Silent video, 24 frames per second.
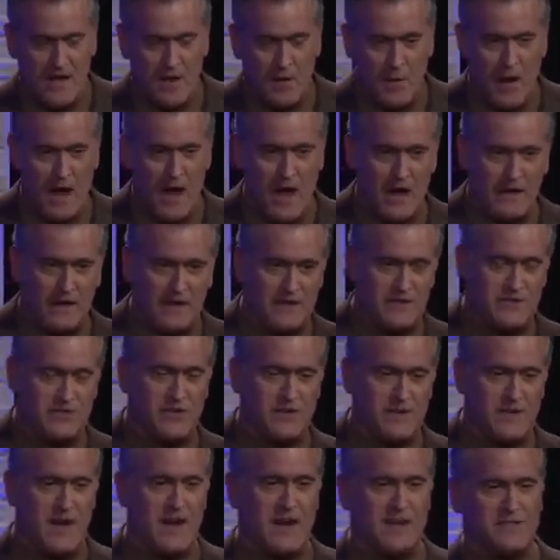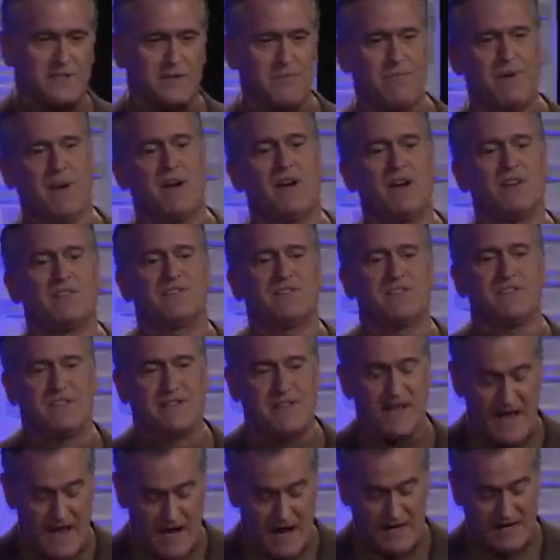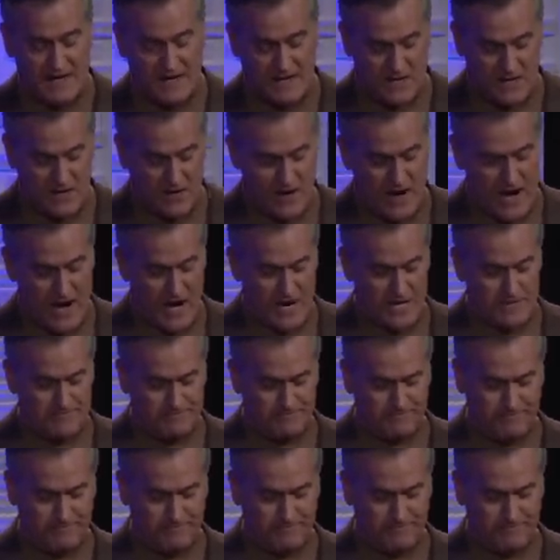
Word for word: Well, at least you're not as embarrassed as Dan and Craig.